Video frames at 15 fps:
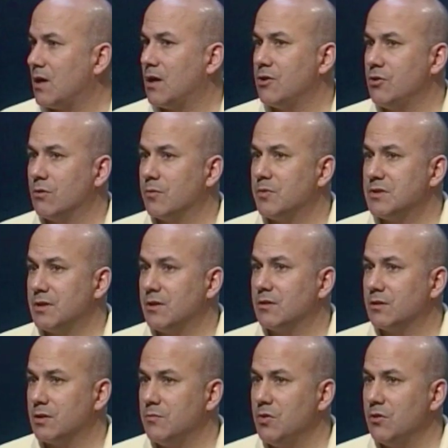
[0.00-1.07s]
on your
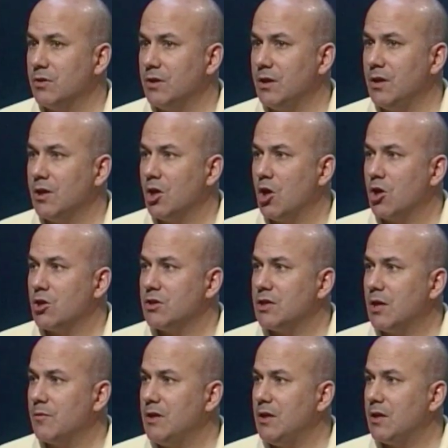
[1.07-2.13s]
particular community,
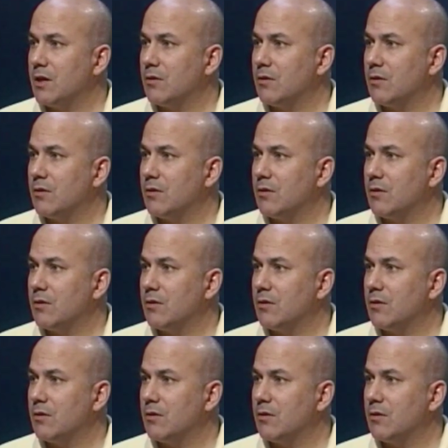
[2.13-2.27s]
tell me